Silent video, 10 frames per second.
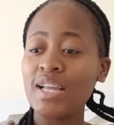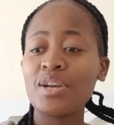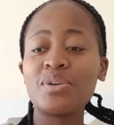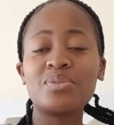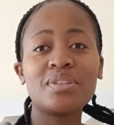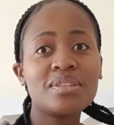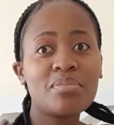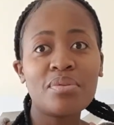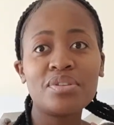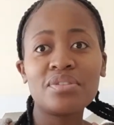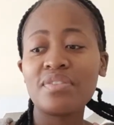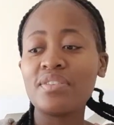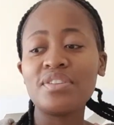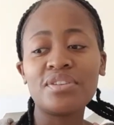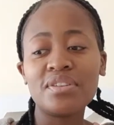Because what's the point of
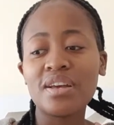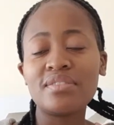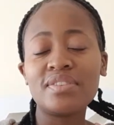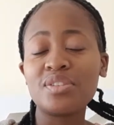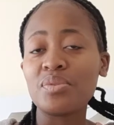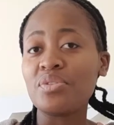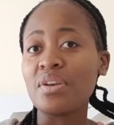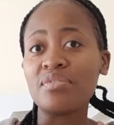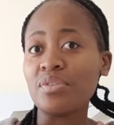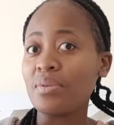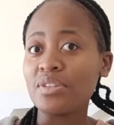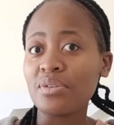having cute outfits when you have nowhere